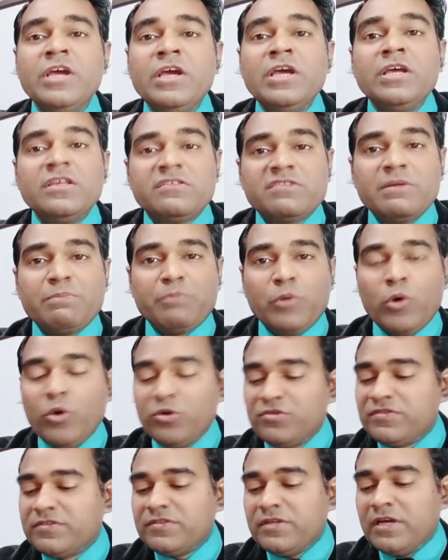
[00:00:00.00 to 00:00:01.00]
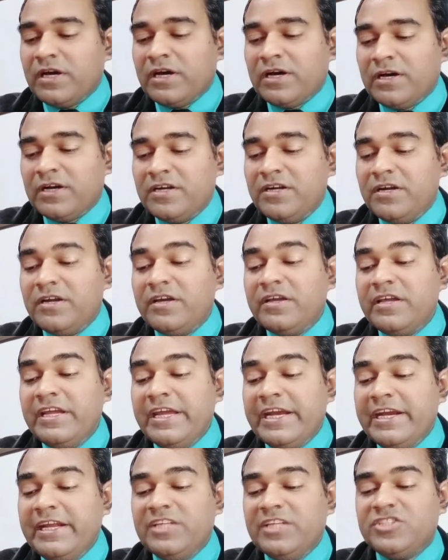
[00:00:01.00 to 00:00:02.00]
Suppose
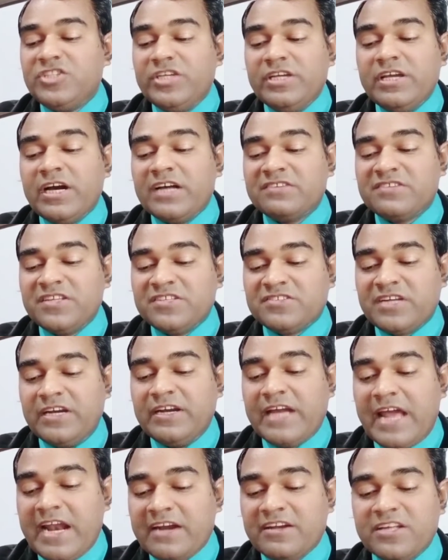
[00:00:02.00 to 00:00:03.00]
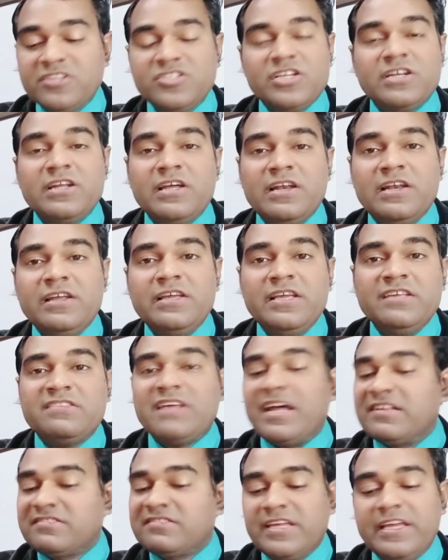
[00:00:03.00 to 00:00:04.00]
ADG, Assistant Director General, is
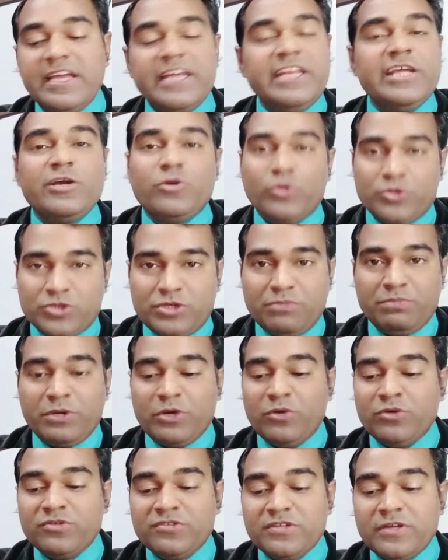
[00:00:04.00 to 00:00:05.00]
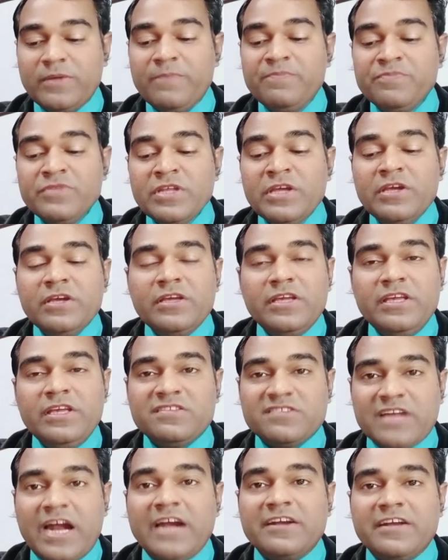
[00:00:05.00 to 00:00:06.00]
asking any question, because he
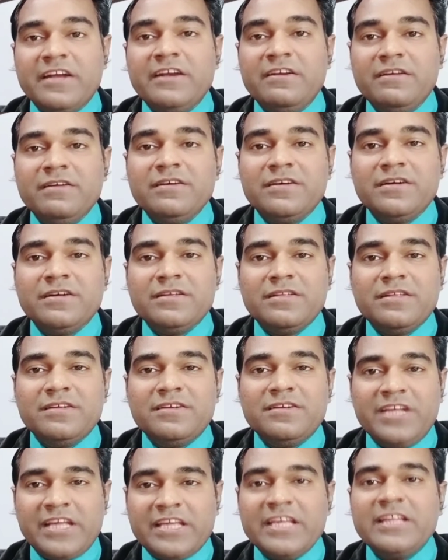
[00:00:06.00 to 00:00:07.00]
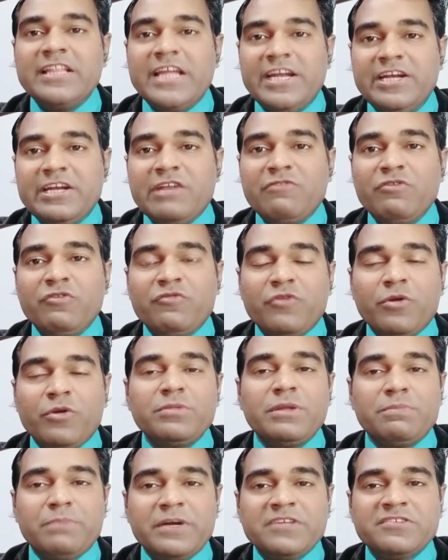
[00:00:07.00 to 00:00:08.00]
started taking the interview from
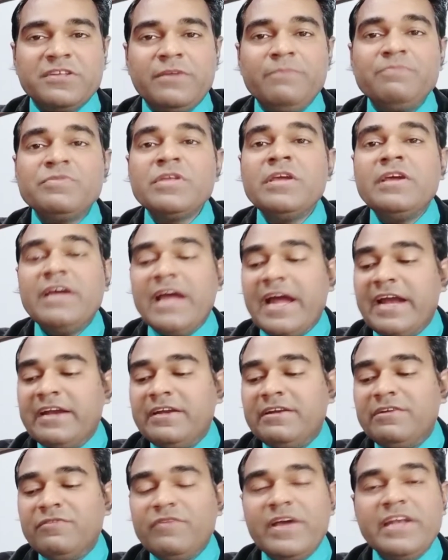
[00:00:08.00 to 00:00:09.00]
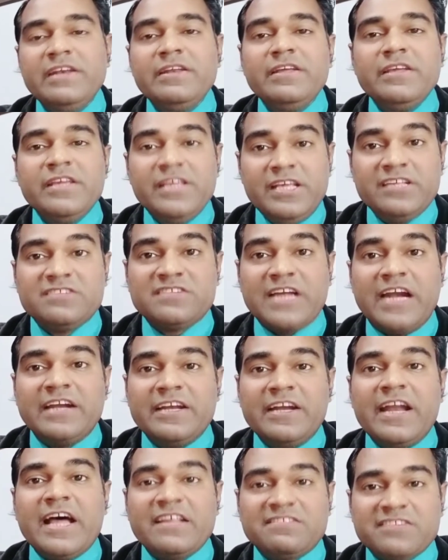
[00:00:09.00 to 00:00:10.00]
the person, and when he
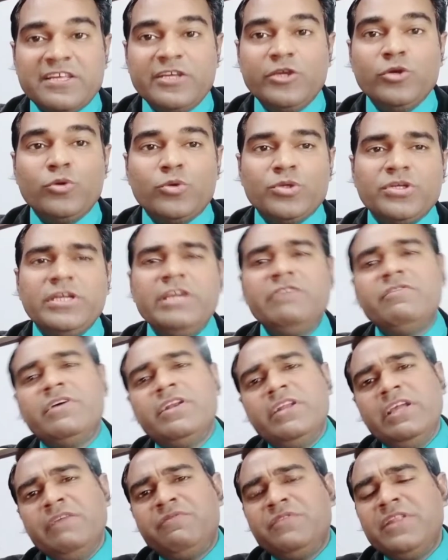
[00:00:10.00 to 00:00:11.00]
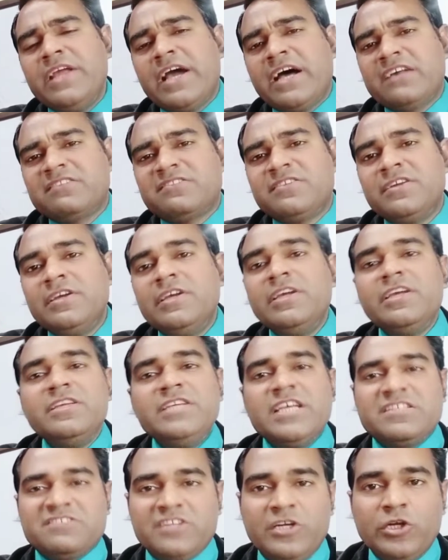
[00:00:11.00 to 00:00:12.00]
started asking you question, even if they asked,
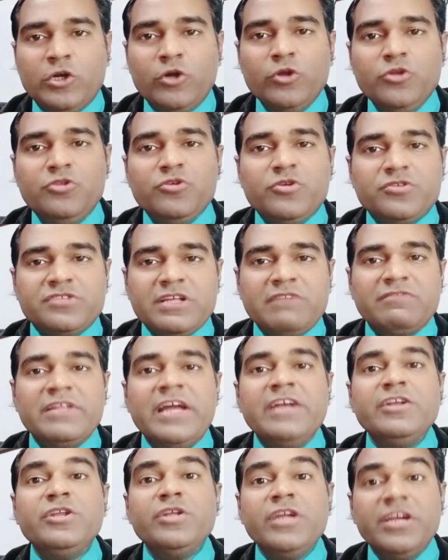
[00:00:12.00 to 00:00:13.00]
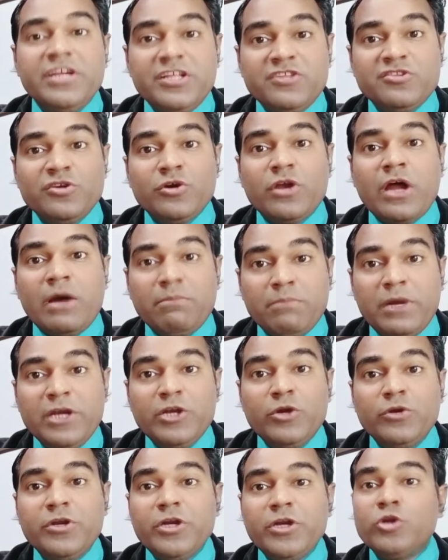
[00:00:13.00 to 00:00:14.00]
yes, introduce yourself, then it is your humble
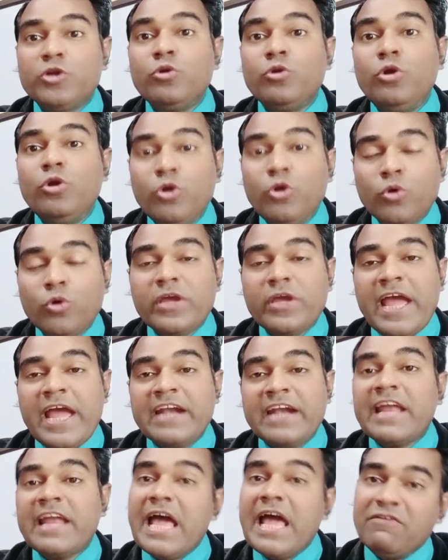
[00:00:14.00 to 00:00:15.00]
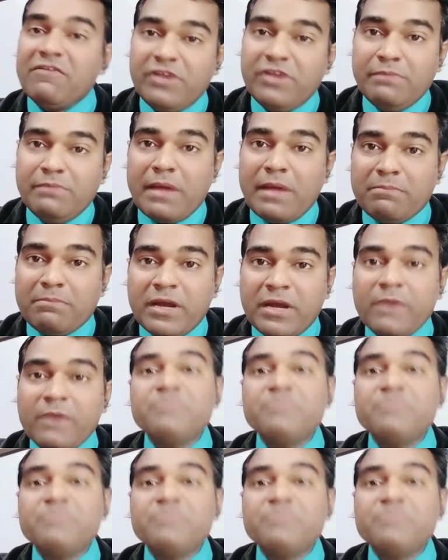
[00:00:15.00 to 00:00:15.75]
duty to look at every member,